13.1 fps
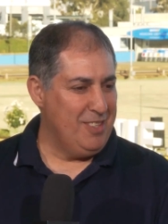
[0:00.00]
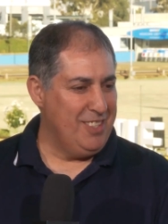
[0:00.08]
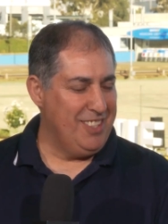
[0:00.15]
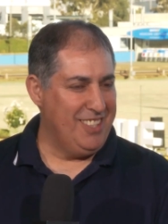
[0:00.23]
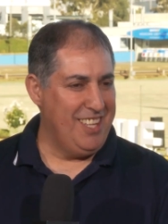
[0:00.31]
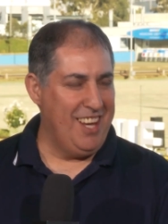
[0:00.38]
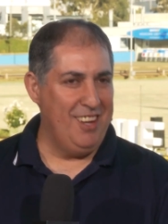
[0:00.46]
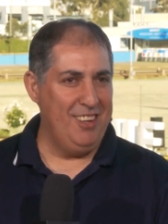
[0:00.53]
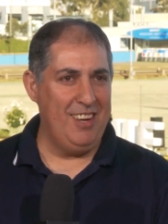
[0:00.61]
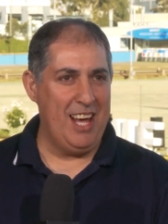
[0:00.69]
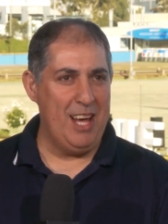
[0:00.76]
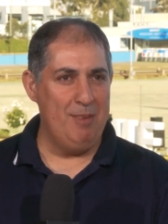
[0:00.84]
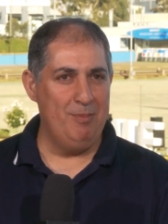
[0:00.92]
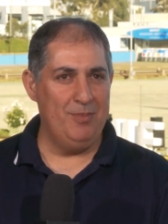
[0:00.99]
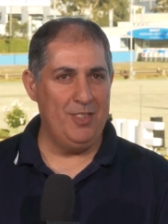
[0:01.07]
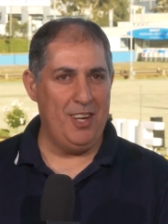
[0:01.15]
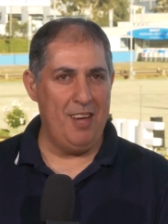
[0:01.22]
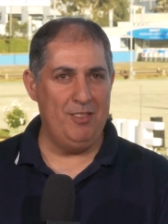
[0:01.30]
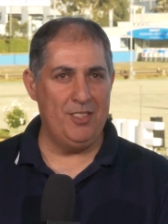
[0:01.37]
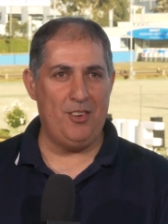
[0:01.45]
No, um,
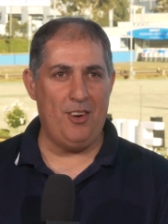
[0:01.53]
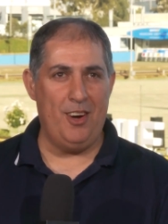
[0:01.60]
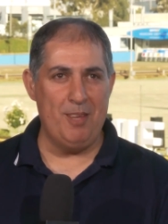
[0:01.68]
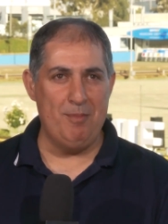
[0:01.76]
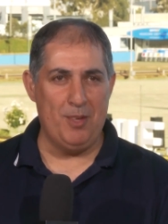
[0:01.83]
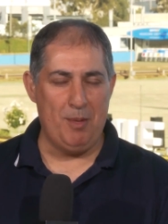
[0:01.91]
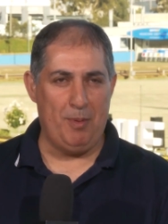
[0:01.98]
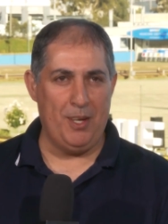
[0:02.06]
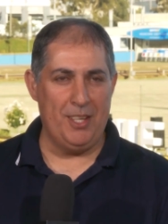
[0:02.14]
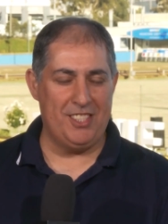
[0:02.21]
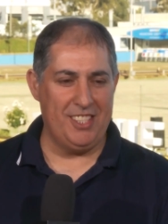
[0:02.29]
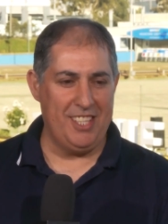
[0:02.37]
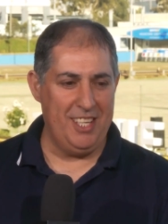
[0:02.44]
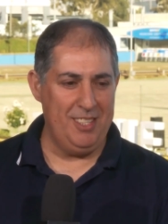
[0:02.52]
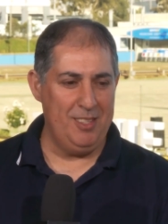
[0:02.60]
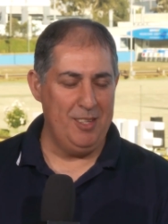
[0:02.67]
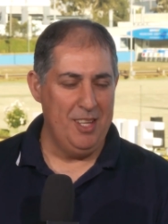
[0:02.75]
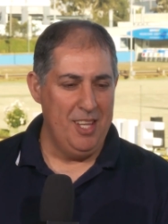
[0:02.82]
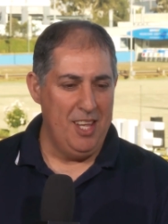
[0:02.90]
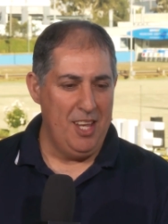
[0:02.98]
I haven't tried him with a pizza yet.
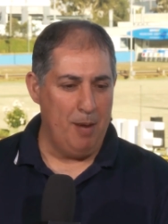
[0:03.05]
Okay.